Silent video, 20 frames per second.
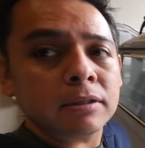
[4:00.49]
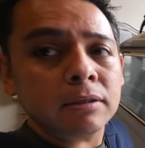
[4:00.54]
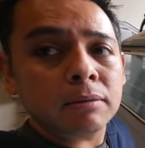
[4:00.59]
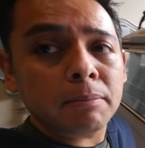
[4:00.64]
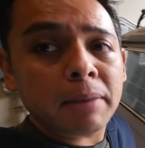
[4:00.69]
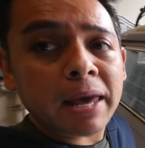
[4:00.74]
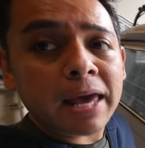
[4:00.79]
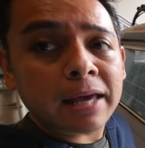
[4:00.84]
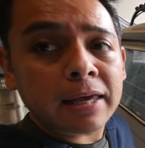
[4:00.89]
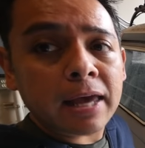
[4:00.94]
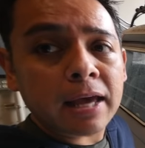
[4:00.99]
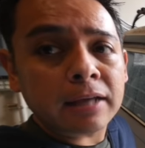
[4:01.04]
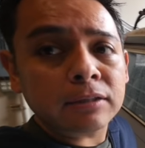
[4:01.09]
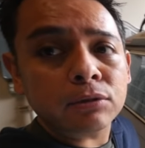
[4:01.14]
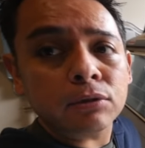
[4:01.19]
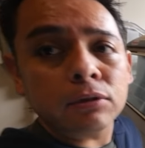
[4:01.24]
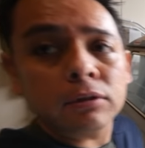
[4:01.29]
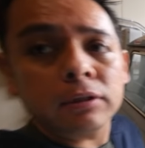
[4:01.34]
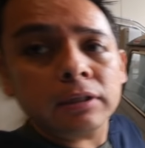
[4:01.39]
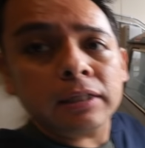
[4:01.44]
in the back
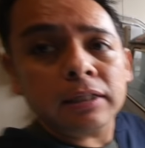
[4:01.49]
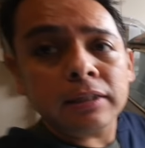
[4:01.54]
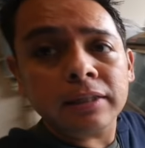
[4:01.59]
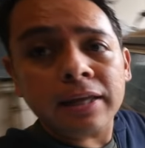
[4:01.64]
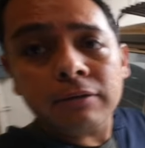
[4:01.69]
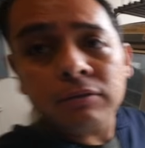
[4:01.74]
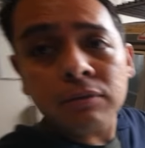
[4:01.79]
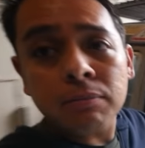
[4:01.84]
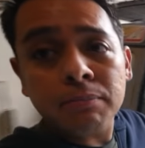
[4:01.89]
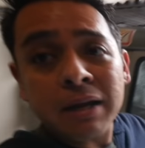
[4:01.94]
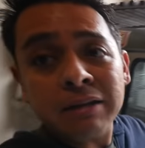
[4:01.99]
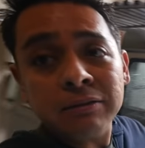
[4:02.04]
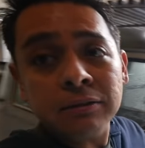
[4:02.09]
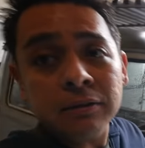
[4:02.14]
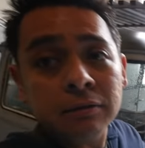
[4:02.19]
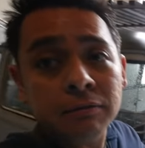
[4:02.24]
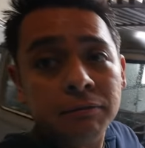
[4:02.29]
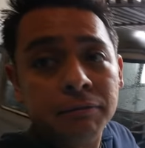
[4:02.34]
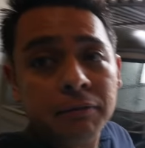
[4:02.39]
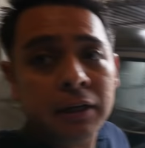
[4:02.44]
axle and one thousand pounds
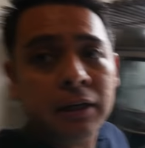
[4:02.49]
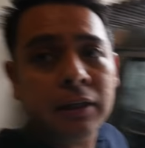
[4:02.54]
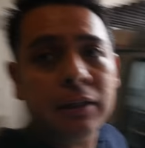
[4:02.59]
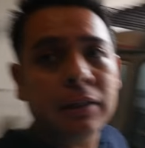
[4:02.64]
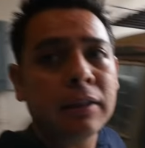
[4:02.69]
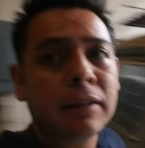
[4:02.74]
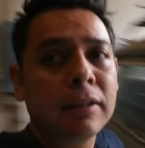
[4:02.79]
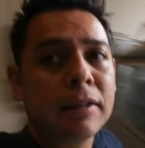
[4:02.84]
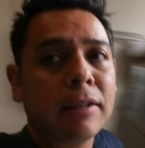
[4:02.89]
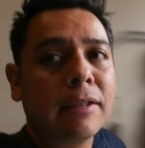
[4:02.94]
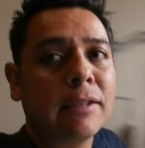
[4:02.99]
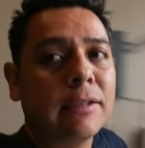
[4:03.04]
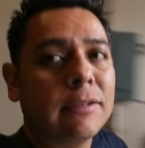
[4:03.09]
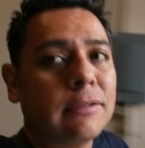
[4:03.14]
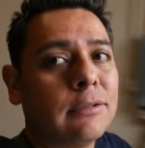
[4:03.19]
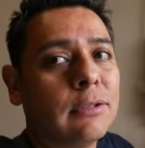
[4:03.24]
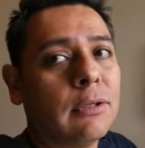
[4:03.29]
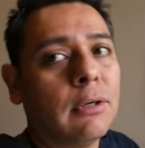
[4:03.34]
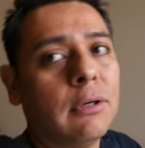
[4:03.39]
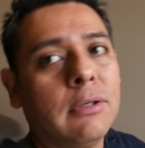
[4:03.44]
in the front.
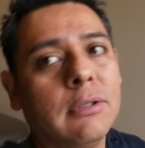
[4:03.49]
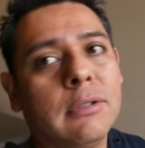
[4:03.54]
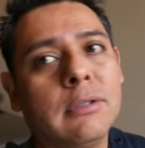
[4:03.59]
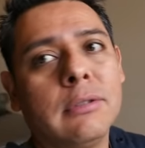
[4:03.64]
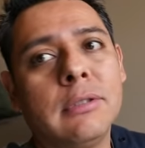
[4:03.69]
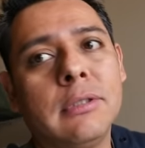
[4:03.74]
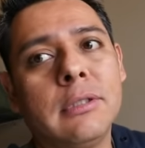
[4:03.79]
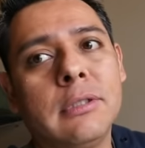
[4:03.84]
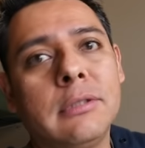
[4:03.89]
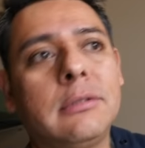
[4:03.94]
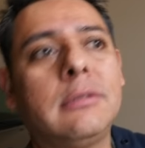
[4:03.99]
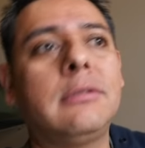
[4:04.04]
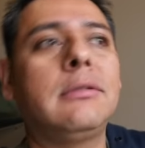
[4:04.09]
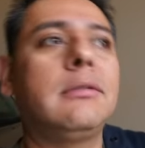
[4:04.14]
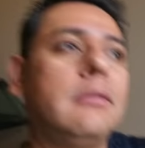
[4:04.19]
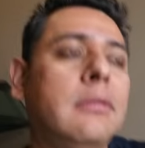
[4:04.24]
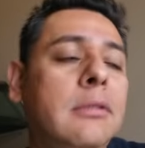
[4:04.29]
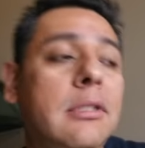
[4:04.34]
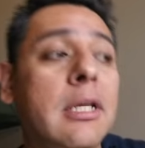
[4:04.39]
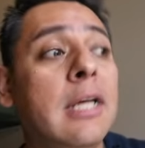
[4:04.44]
So
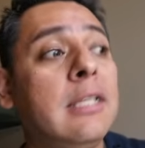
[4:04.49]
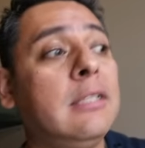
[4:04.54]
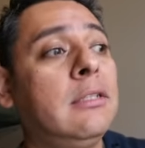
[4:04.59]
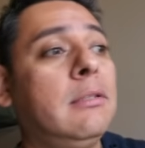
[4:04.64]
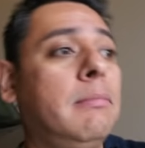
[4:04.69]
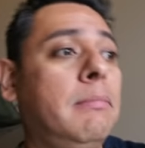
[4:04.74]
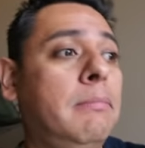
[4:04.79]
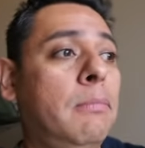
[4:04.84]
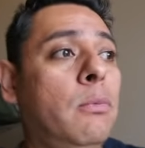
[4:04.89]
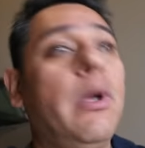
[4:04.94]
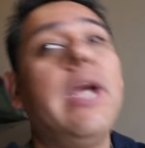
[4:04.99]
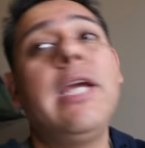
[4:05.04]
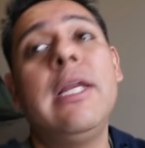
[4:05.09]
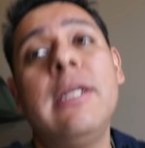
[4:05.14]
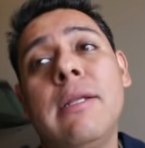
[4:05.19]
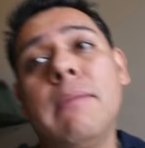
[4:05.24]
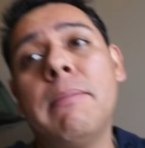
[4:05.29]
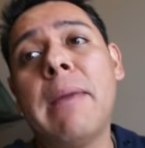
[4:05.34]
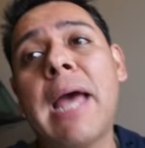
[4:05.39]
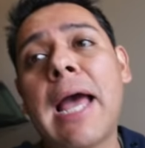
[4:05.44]
there's tons of weight
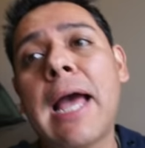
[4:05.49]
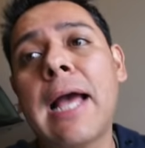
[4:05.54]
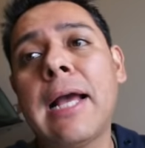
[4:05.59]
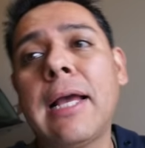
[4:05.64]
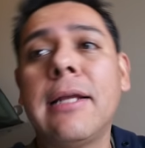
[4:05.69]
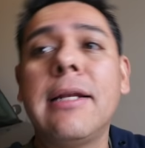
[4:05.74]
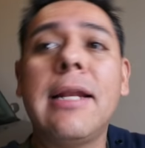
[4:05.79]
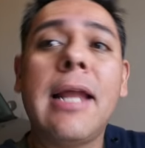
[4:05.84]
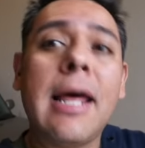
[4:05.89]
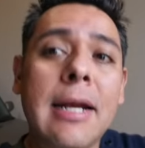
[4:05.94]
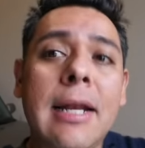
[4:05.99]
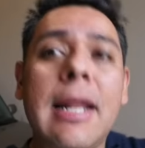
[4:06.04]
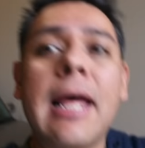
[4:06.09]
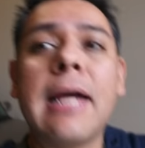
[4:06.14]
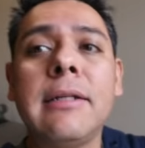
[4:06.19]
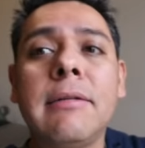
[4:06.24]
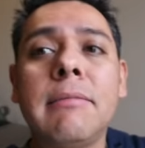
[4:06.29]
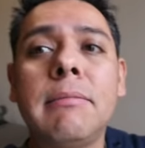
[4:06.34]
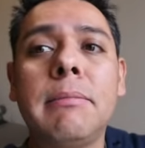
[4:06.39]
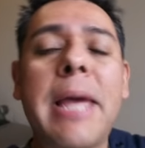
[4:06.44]
in the back, not a
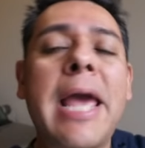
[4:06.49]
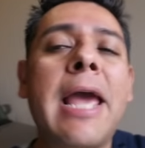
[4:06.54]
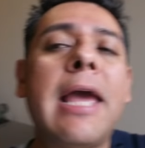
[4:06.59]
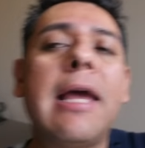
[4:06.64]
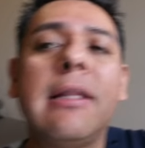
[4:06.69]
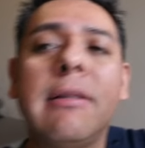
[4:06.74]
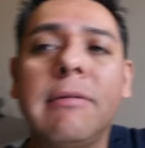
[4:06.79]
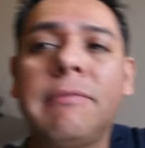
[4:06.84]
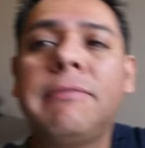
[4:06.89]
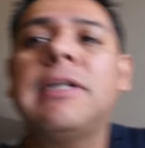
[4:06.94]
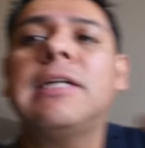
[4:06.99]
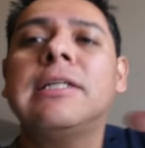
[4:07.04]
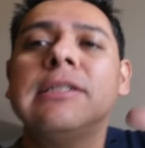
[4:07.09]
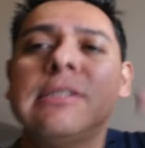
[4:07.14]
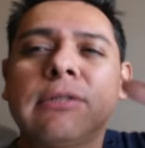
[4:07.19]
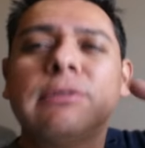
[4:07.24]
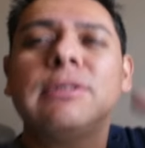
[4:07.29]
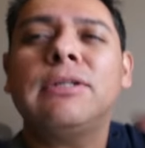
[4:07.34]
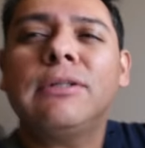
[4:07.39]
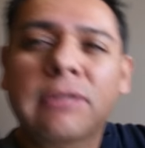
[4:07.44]
lot in the back, in the
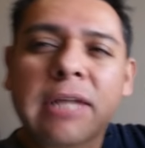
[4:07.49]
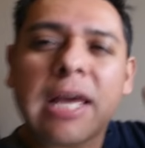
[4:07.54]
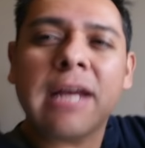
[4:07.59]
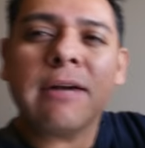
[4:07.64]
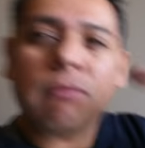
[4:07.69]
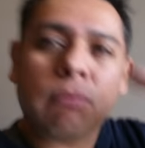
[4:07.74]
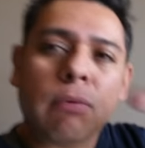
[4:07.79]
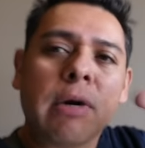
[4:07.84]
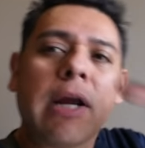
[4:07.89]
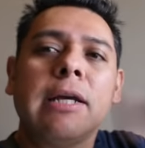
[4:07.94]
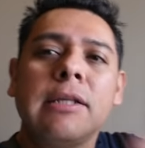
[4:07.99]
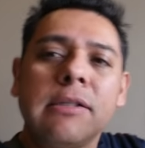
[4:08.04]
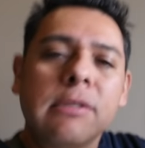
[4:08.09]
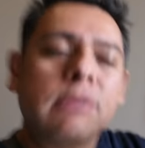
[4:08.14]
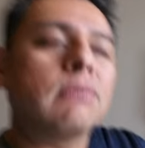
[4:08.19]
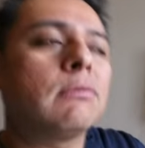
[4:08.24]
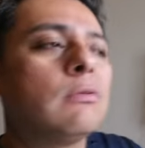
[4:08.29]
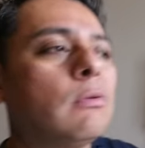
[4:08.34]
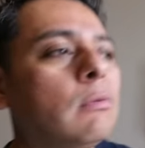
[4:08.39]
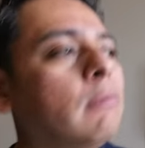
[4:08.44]
front. So it kind of rides
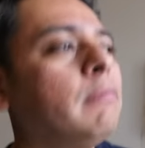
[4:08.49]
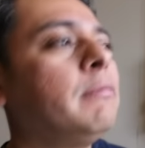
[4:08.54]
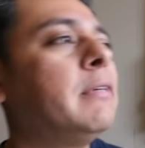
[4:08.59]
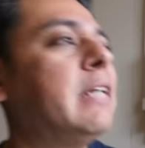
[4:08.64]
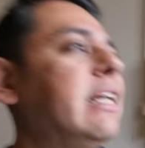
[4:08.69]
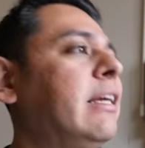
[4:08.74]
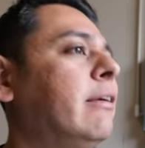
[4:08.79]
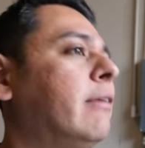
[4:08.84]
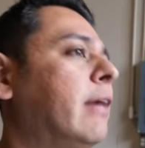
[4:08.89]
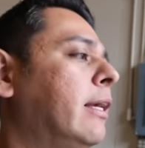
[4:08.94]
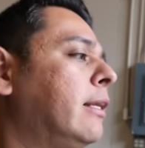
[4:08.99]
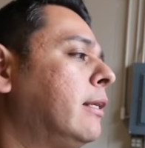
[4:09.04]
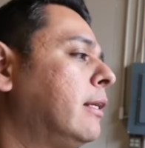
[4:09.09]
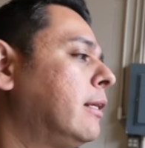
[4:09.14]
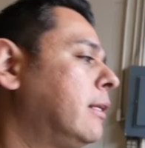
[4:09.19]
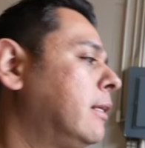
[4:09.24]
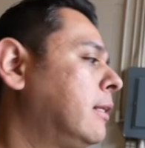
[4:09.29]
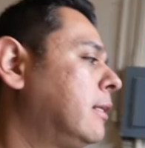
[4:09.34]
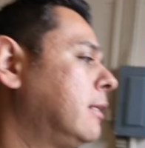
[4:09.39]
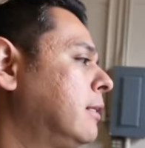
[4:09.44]
funny, right?
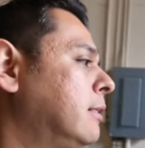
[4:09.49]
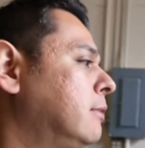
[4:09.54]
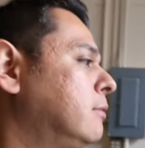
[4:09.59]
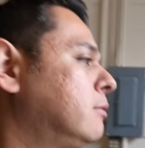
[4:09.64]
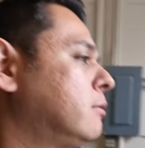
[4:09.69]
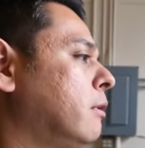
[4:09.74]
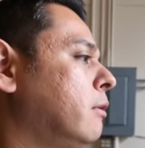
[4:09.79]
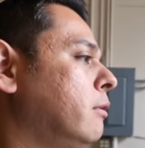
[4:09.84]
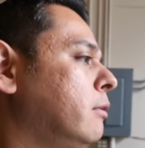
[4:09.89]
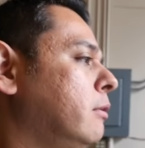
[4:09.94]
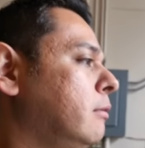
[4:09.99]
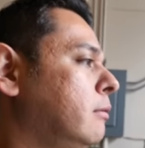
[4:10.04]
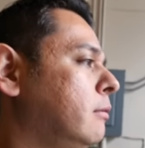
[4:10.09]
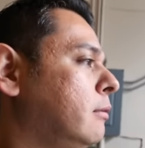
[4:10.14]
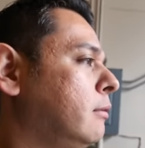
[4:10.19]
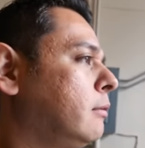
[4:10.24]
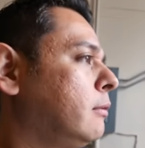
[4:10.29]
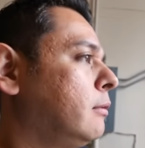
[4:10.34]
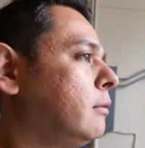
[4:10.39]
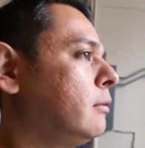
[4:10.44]
So
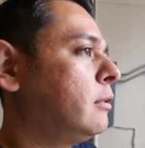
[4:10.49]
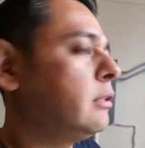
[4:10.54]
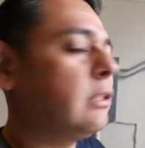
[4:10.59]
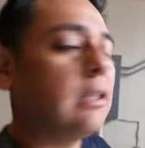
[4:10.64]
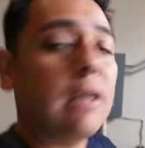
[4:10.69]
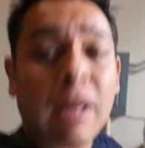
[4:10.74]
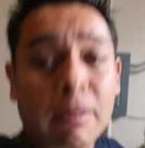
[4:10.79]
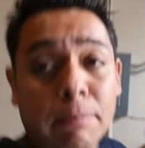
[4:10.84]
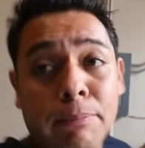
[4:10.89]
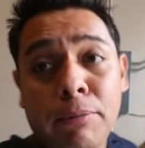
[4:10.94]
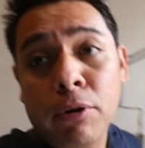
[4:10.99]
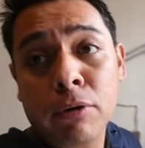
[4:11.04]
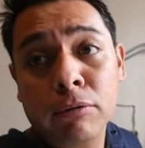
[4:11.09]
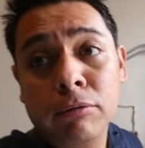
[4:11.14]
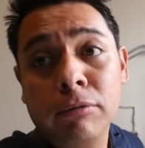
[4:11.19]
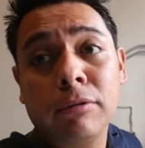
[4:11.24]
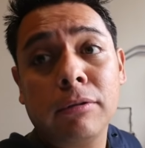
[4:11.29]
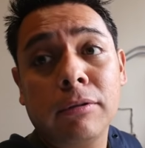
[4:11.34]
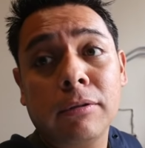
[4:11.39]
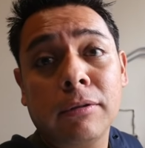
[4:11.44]
there's a lot of
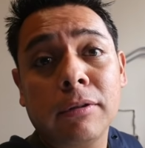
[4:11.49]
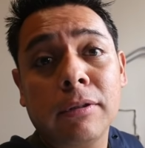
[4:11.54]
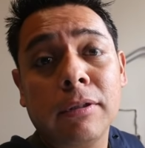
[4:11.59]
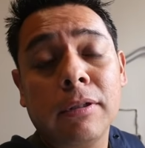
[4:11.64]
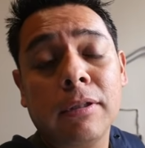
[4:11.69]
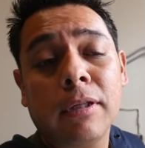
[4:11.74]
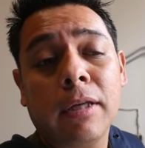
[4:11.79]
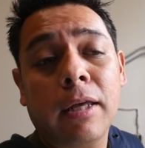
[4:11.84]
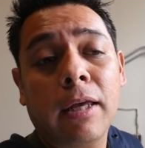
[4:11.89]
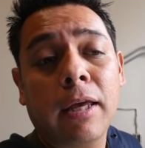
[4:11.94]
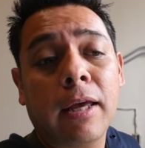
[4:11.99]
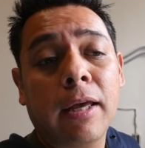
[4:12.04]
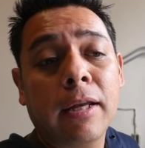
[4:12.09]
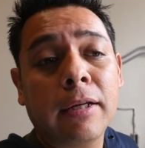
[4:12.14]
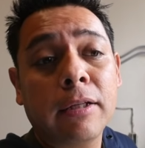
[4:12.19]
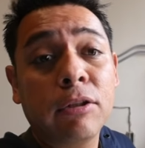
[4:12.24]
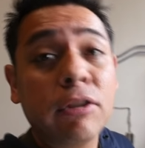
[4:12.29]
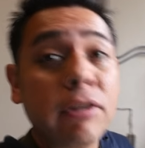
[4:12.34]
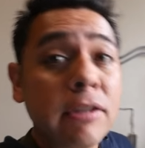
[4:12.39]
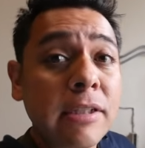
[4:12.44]
pros. And
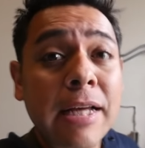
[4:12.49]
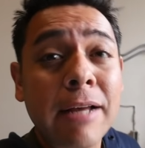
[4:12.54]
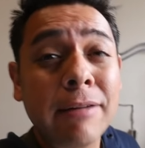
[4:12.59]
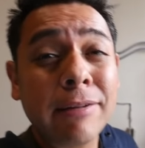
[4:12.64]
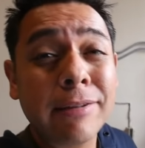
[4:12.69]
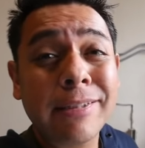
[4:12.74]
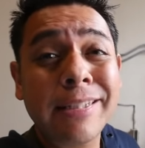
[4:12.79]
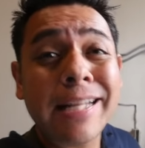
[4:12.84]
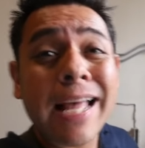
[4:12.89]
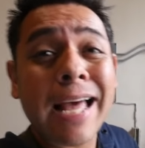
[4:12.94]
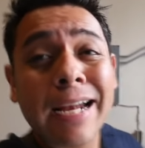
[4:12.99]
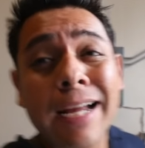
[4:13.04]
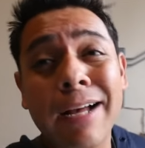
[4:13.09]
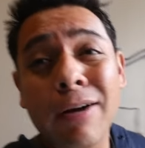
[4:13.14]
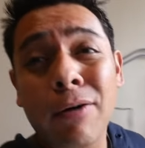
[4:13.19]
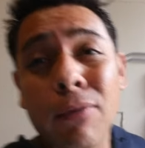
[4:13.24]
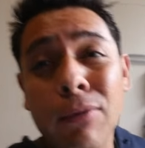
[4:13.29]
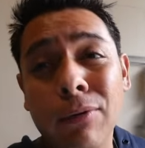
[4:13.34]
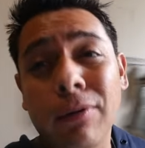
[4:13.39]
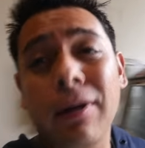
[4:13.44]
it turns out there's not a
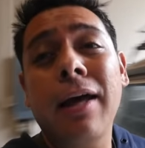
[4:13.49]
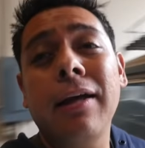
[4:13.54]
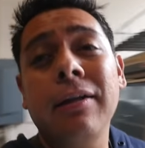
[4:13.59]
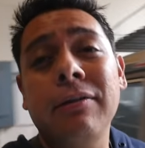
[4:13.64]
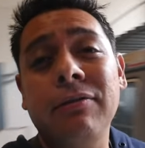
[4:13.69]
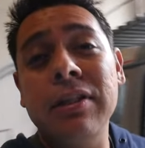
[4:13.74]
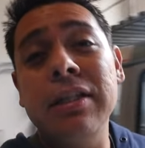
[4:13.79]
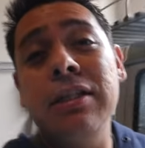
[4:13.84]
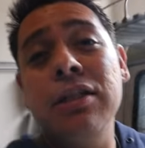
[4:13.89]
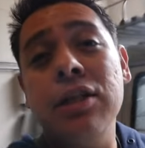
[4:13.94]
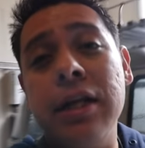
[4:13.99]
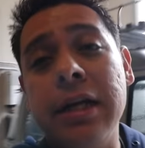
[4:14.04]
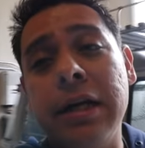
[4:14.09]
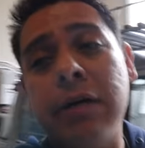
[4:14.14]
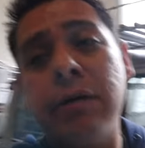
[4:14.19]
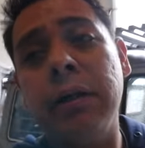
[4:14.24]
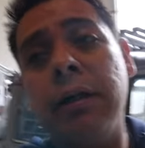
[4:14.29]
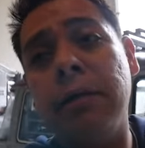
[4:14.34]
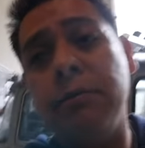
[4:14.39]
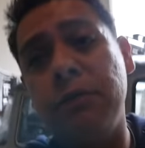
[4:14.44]
whole lot of
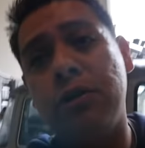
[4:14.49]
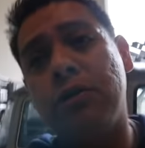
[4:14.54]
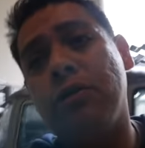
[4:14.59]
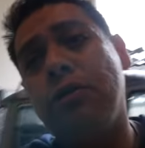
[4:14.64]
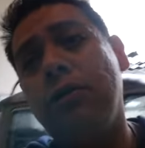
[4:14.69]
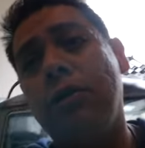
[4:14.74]
engineering. Let me show